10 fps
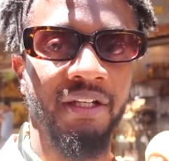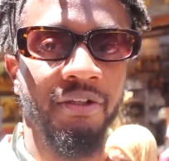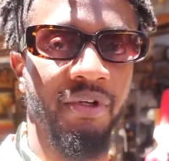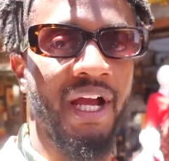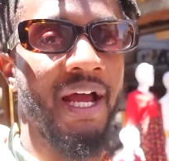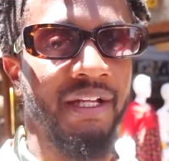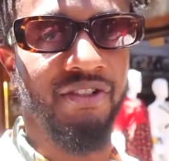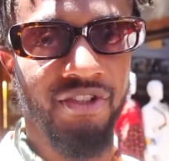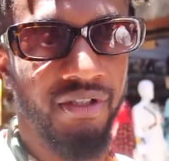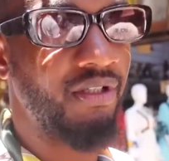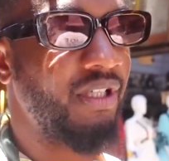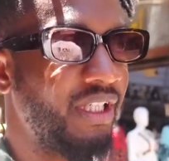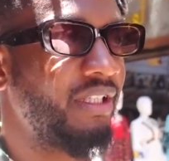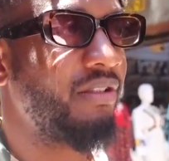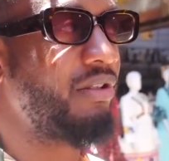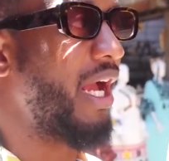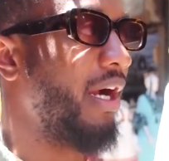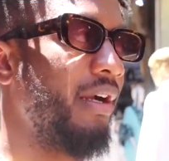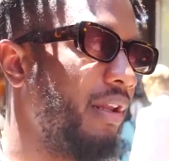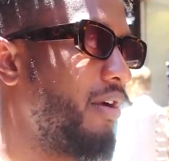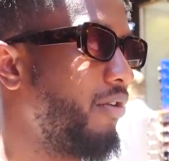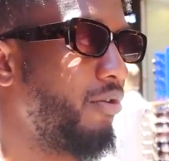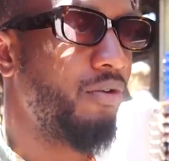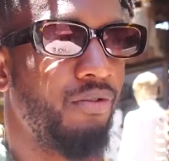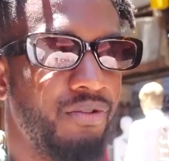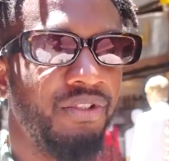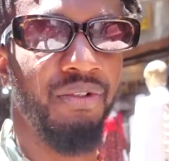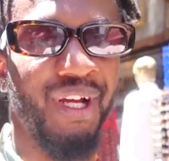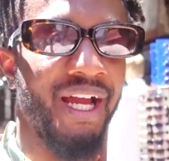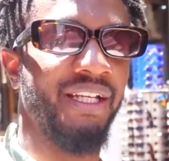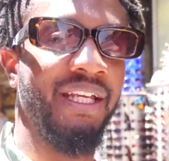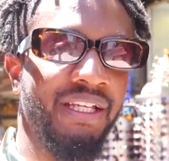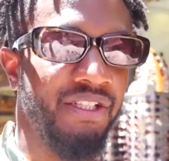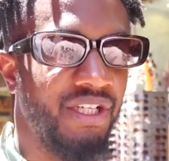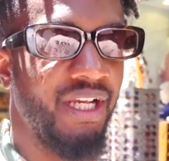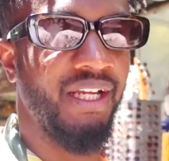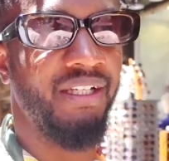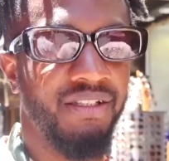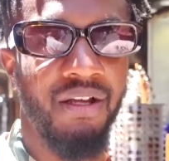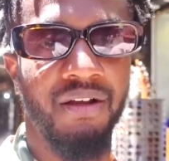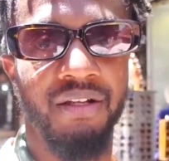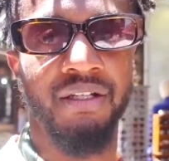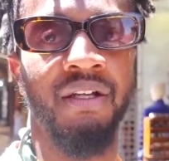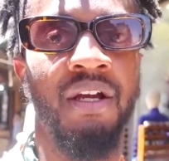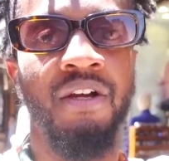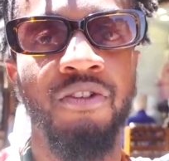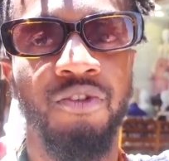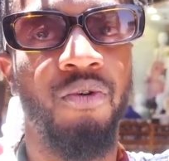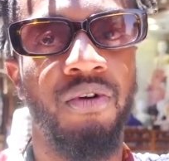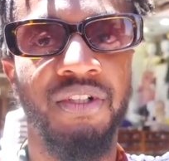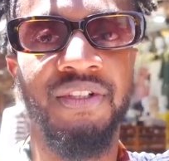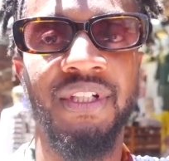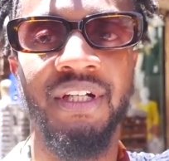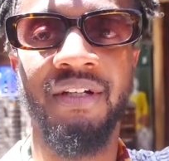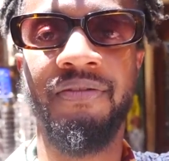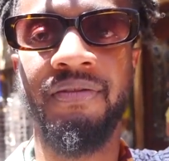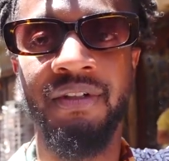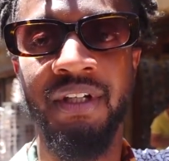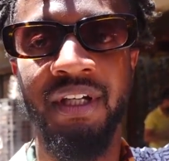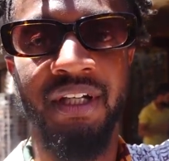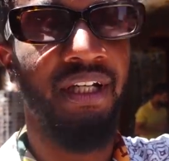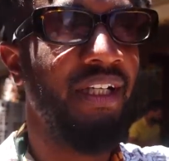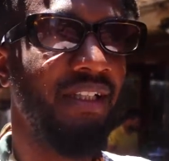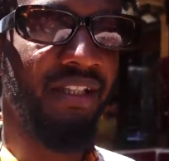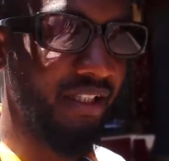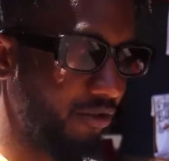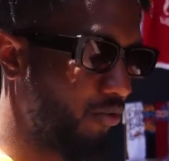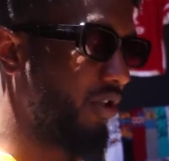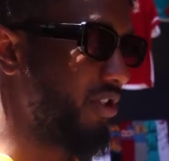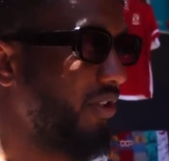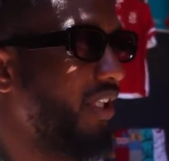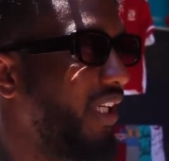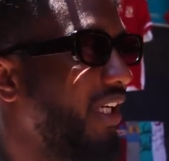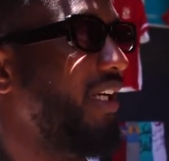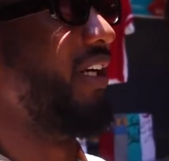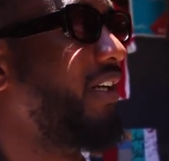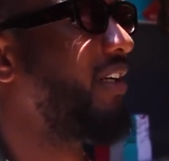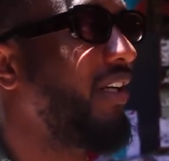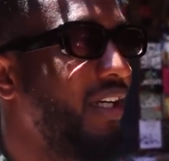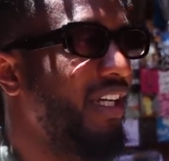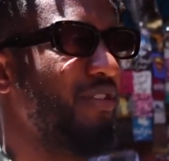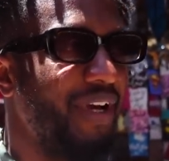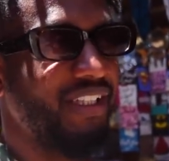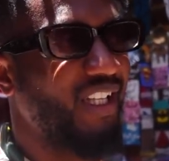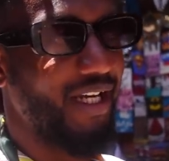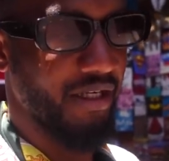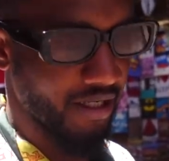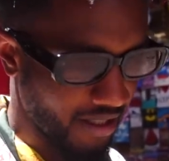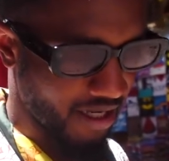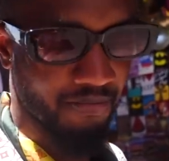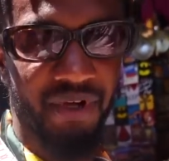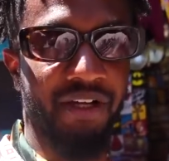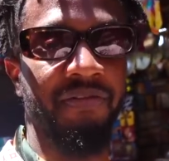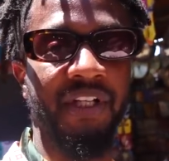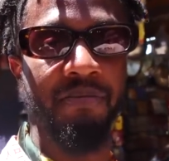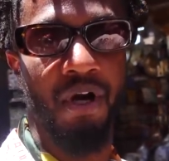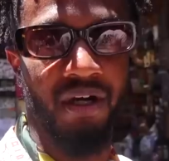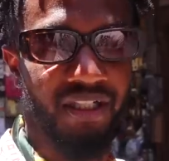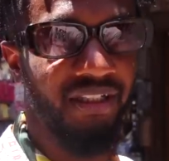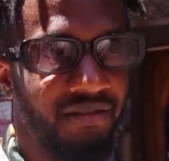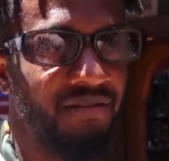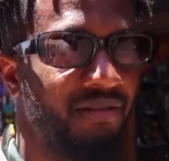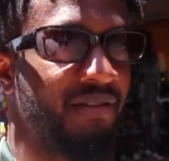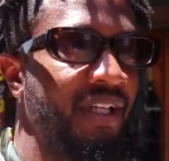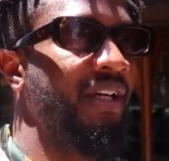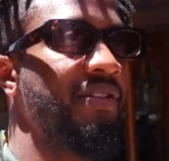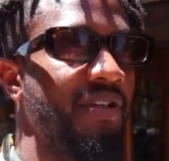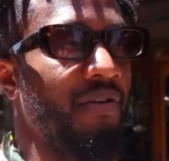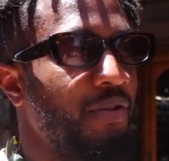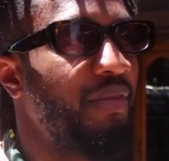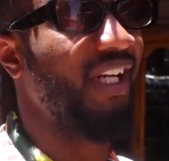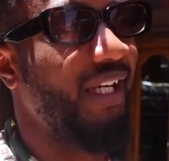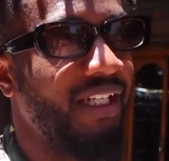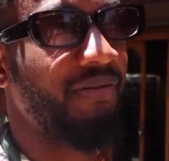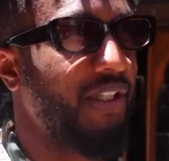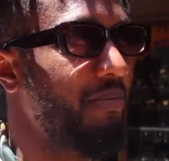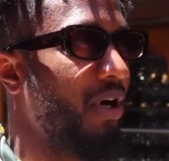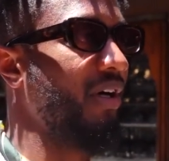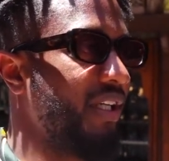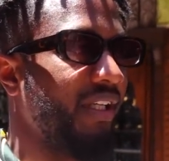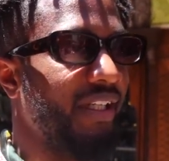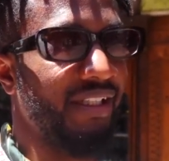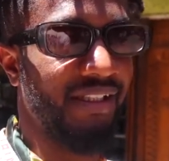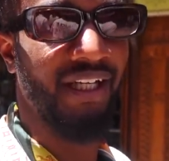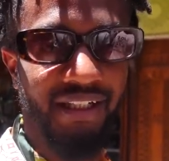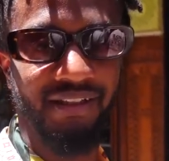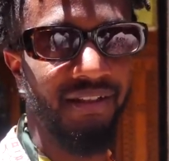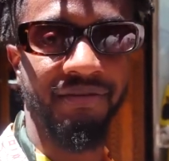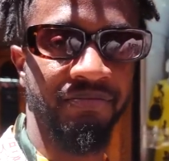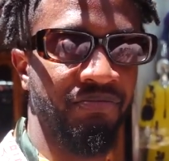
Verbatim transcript: You got jewelry, you got clothes, you got keychains, all the tourist stuff. Anything you want, you can get here. It's basically like a, a big flea market. So if you've been to any flea market in the States,